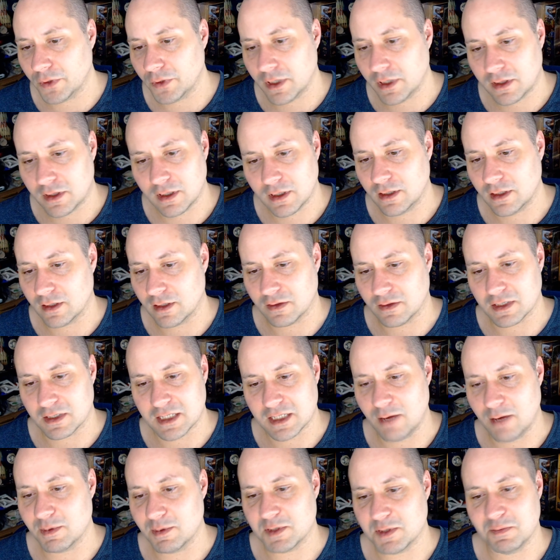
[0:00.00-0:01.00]
thing that this
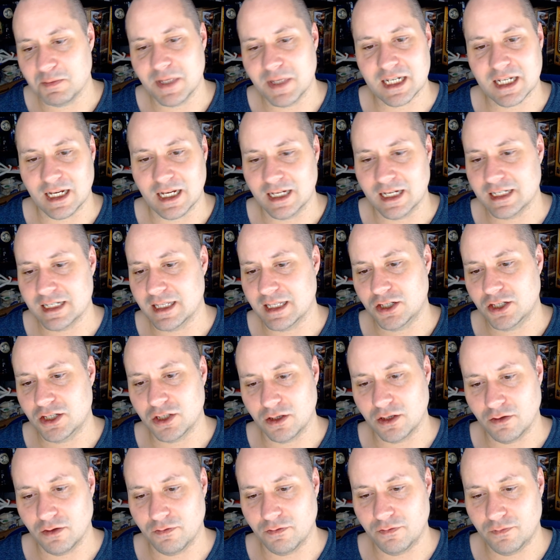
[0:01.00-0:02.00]
game is missing is they should
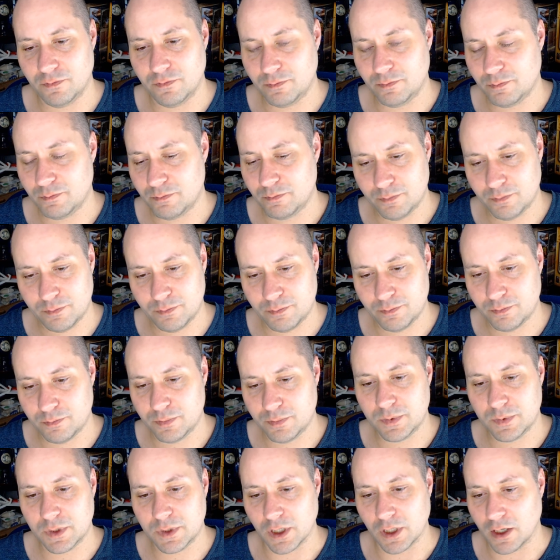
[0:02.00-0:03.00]
have
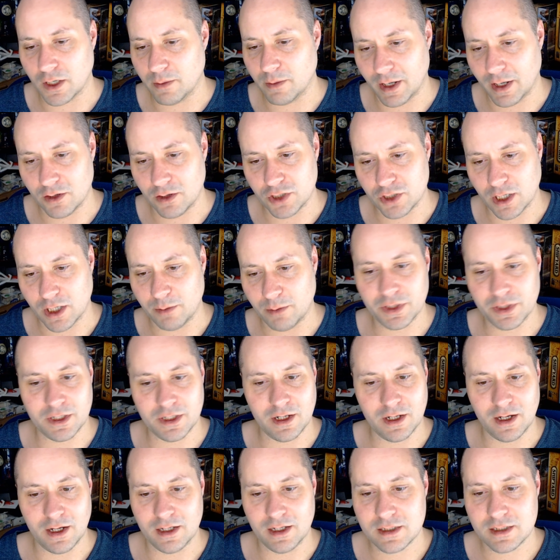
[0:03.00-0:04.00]
done a better job with the
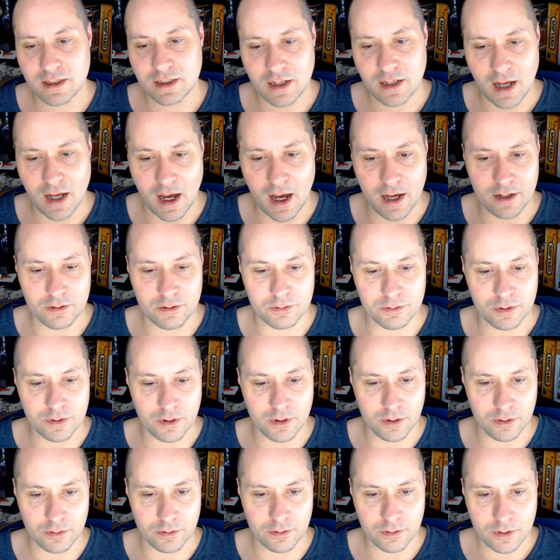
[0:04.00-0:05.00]
dice. I don't
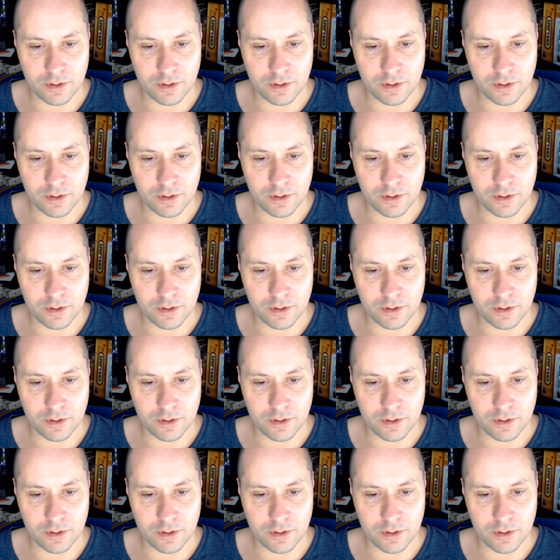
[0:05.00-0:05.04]
know.